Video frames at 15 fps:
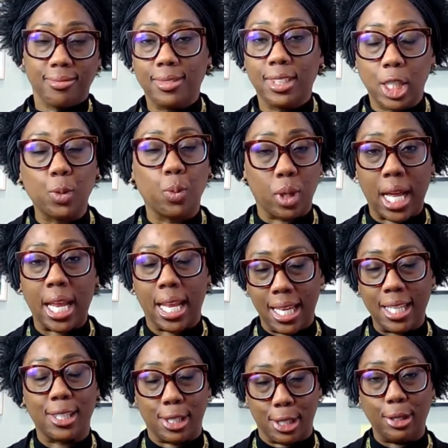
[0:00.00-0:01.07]
This is where that
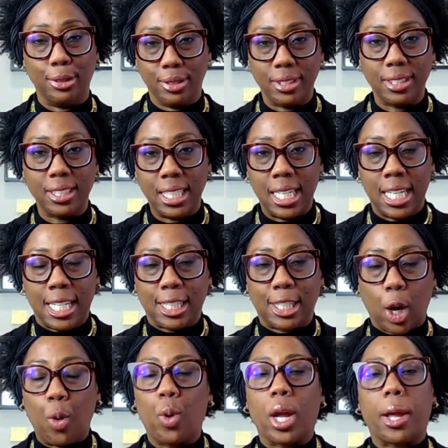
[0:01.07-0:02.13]
is too.
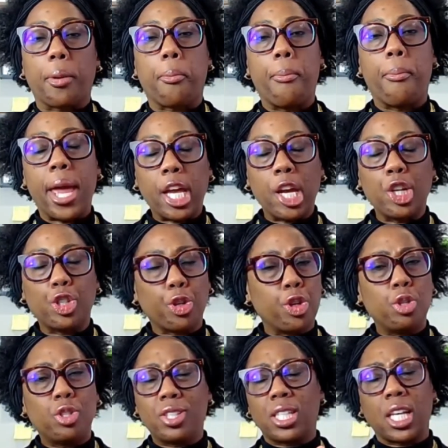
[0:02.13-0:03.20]
So making sure
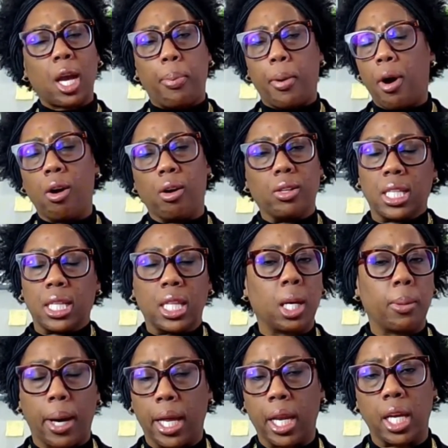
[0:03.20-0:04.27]
you just take a pause and think
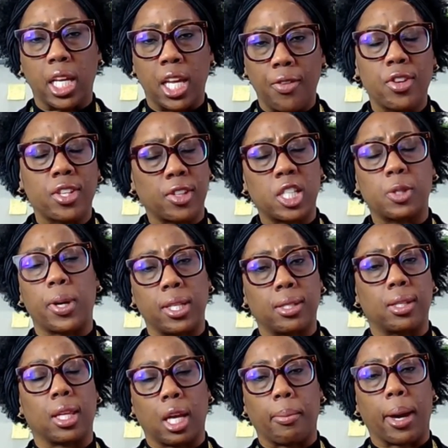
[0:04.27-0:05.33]
about it. Give yourself the space to
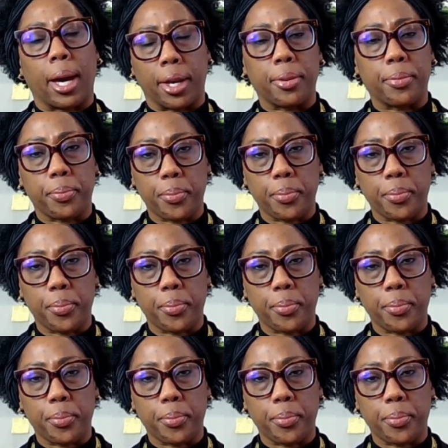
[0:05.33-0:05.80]
think about it.